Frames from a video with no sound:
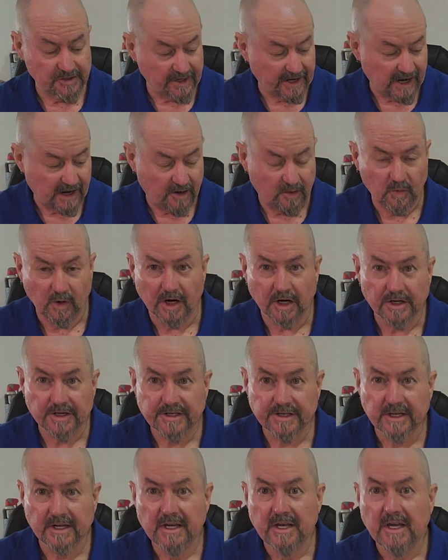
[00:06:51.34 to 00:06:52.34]
or how it
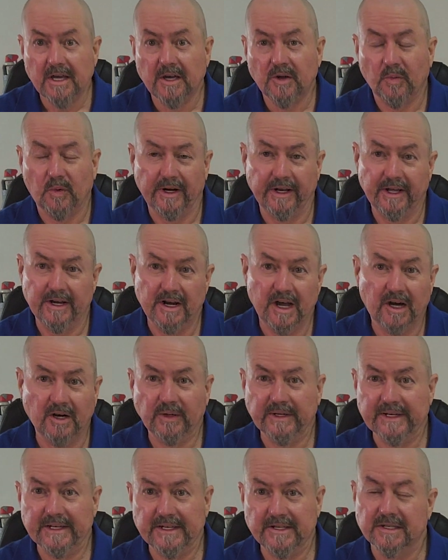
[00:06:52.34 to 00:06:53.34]
works. What I know
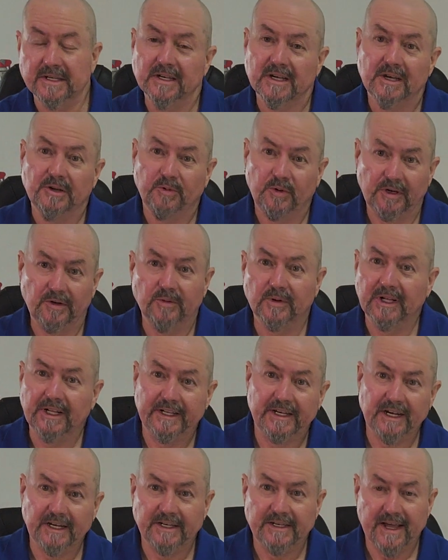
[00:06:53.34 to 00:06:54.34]
is you
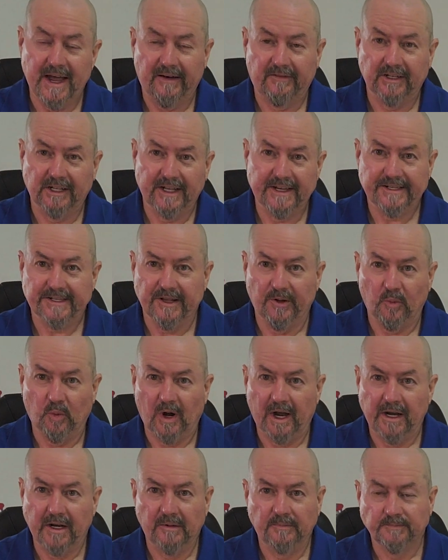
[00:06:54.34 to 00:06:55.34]
really need to have it less than
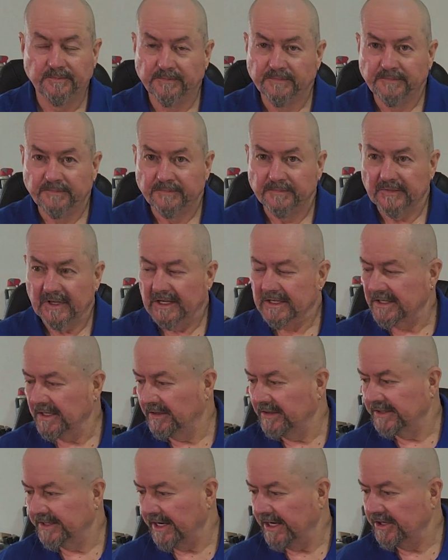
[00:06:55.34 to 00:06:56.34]
1. As
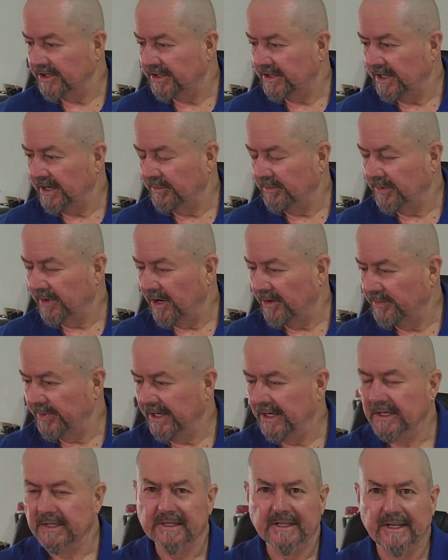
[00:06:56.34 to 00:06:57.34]
long as HDOP
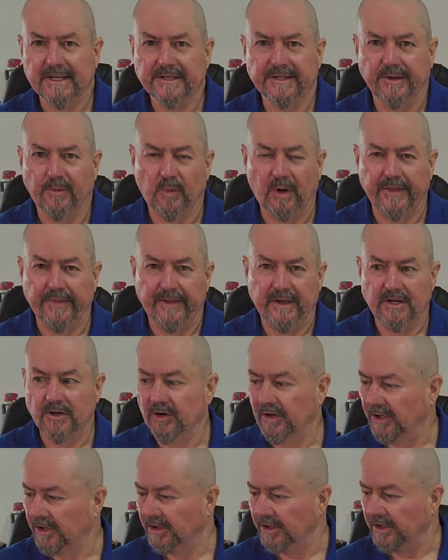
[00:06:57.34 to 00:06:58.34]
is less than 1, then
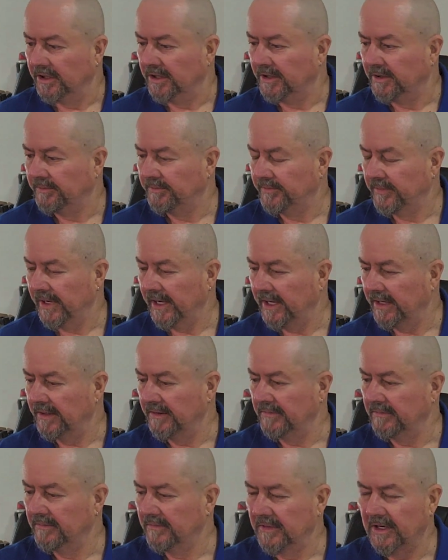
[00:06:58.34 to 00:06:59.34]
you're good.
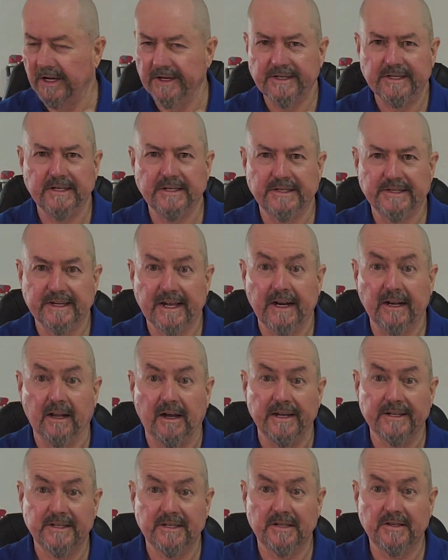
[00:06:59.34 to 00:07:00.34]
And 19
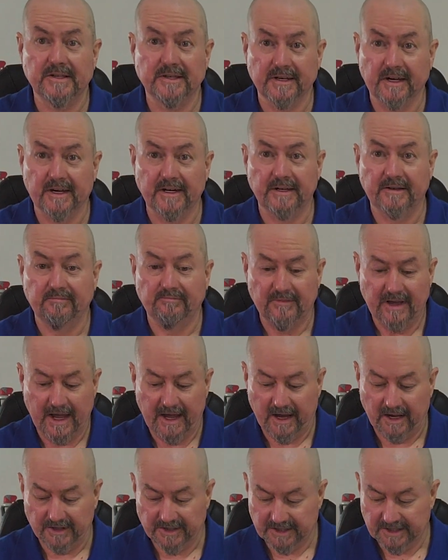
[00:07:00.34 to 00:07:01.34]
satellites inside a
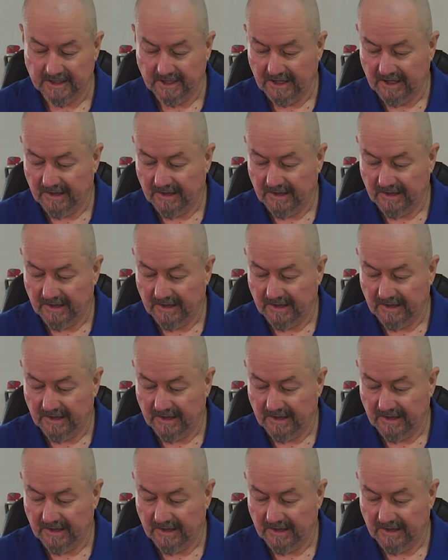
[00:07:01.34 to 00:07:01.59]
house,